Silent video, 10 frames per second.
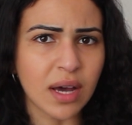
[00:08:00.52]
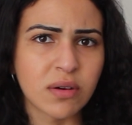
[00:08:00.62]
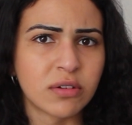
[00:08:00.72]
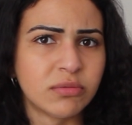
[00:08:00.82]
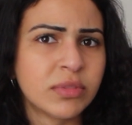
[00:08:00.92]
at
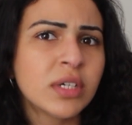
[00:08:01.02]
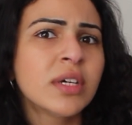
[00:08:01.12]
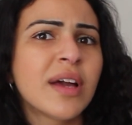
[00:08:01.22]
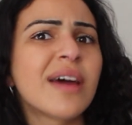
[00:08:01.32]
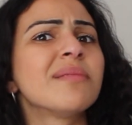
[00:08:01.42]
home
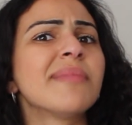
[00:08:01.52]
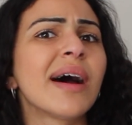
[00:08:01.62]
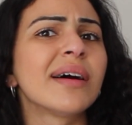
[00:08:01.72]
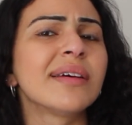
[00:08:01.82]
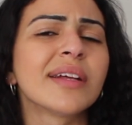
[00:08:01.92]
and a
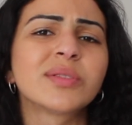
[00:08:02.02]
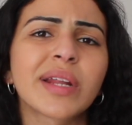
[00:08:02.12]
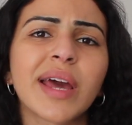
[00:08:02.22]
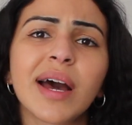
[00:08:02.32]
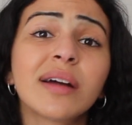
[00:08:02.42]
mat, and that's
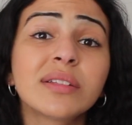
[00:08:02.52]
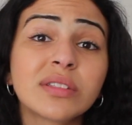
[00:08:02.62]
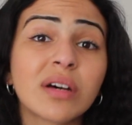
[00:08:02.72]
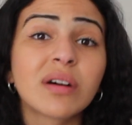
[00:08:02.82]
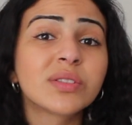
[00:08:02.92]
what I had,
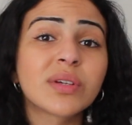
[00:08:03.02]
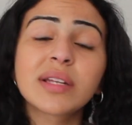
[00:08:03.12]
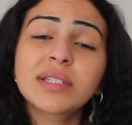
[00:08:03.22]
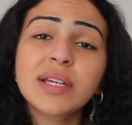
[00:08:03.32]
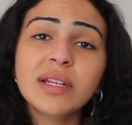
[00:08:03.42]
so that's what
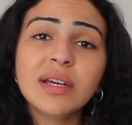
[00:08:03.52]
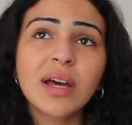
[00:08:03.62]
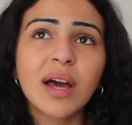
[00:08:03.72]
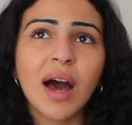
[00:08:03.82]
I did.